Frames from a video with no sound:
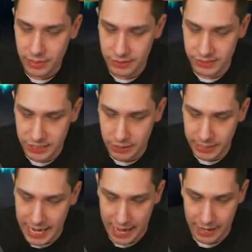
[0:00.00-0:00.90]
Let's see what
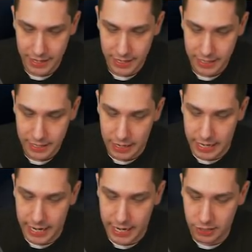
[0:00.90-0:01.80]
we get. All
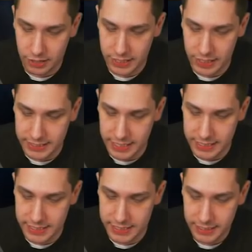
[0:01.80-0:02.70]
right, Kirk
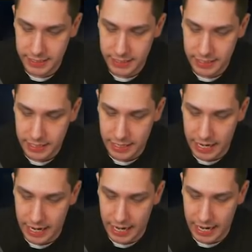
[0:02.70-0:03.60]
Cousins.
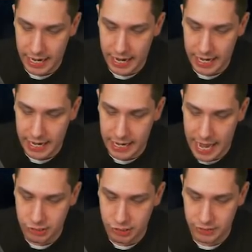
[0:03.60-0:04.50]
And
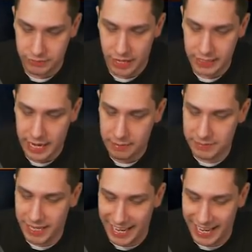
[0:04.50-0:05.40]
I shouldn't have done
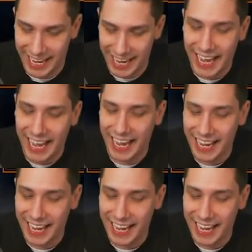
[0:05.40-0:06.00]
that.